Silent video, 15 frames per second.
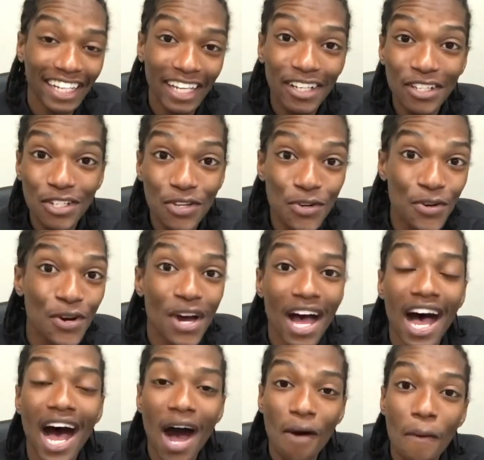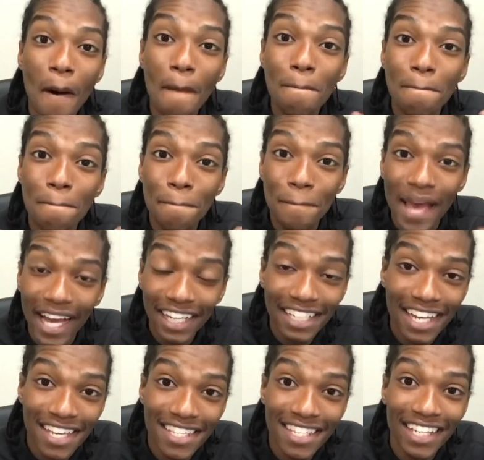into our
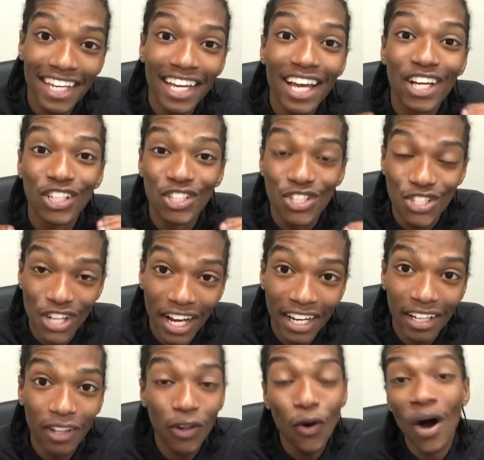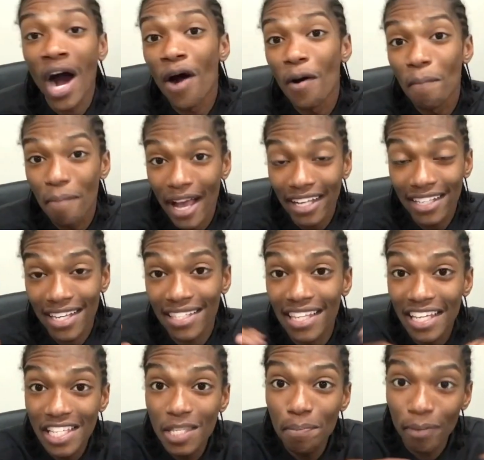backtesting journal or our
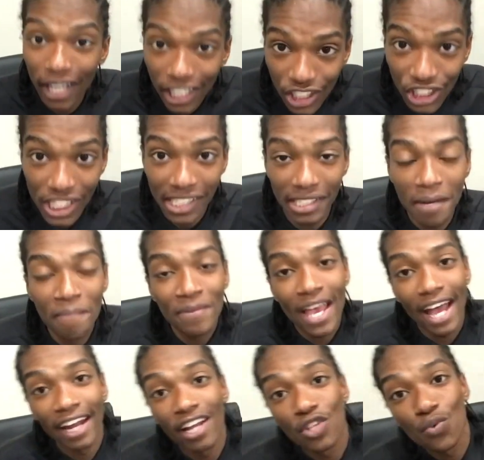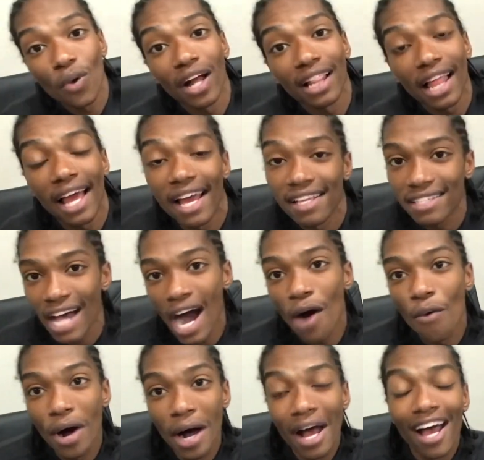backtesting spreadsheet, and as well as
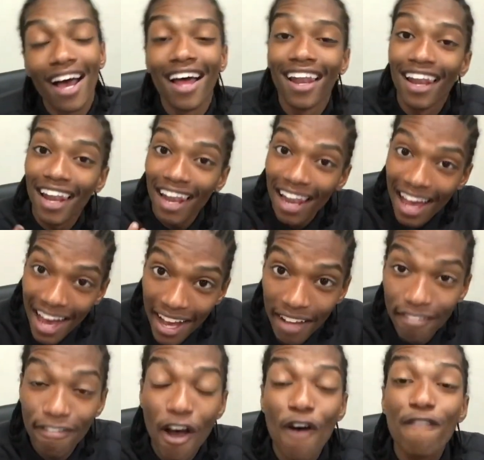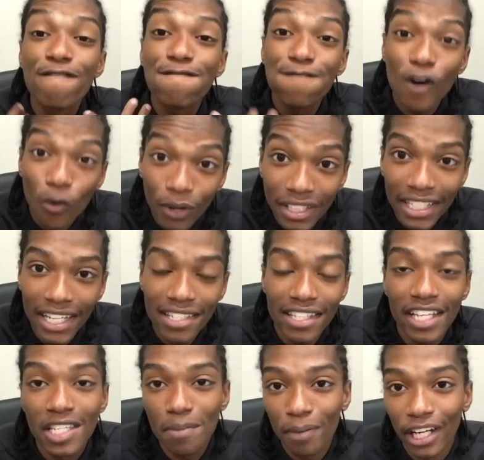our live forward
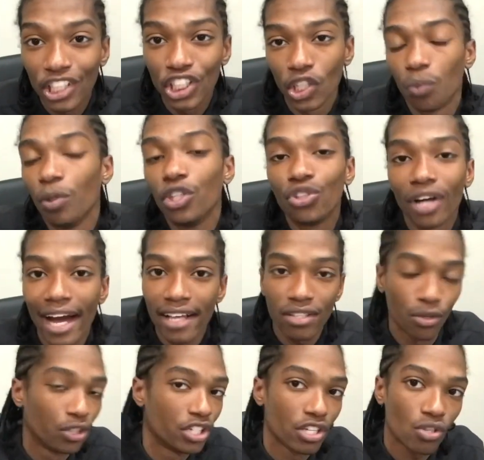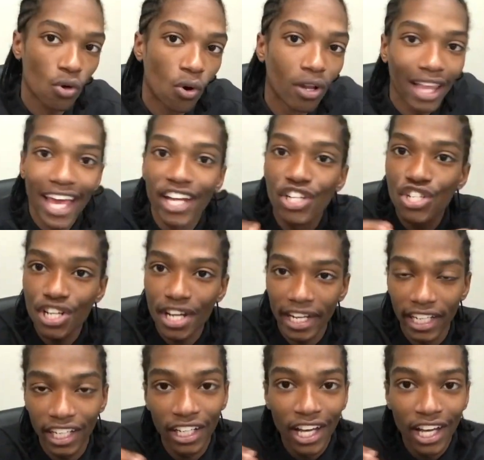testing spreadsheet, which you guys could just call a trading